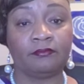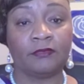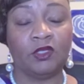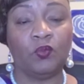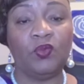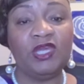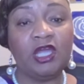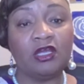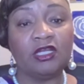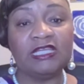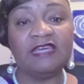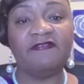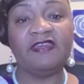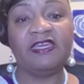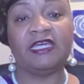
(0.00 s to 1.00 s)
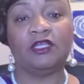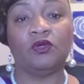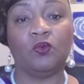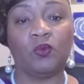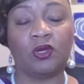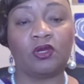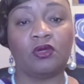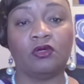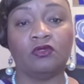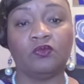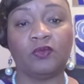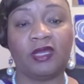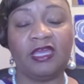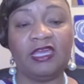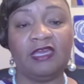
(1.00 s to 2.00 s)
We are living in a world
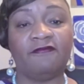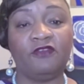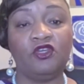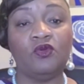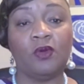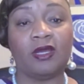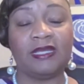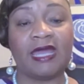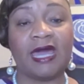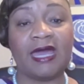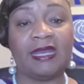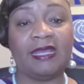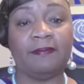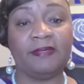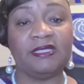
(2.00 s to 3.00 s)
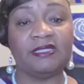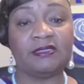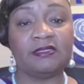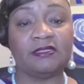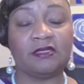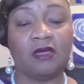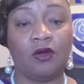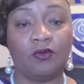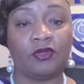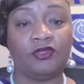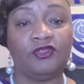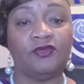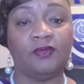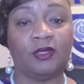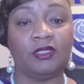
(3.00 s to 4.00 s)
where if you are not a business owner,
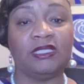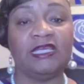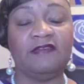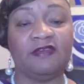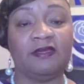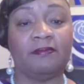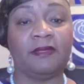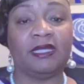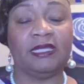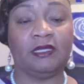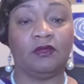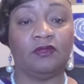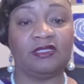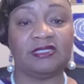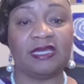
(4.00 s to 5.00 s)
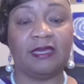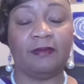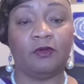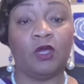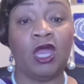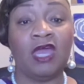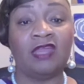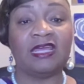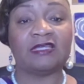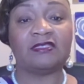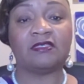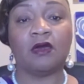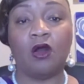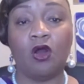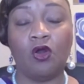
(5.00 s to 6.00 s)
you are leaving money on the table. That's
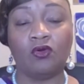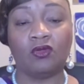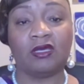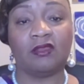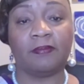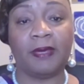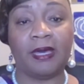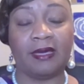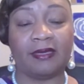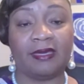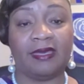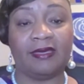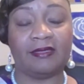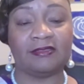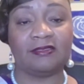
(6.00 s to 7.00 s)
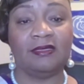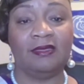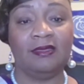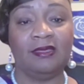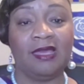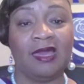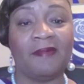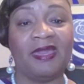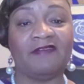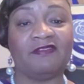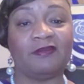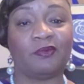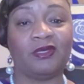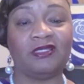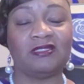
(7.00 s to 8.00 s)
a whole nother podcast. I may have to
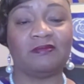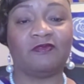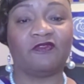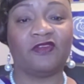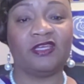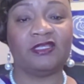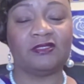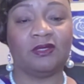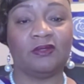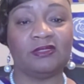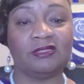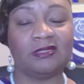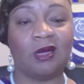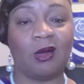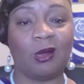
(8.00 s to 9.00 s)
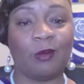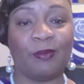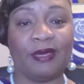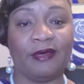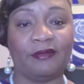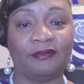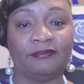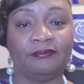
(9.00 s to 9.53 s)
bring some friends on to talk about.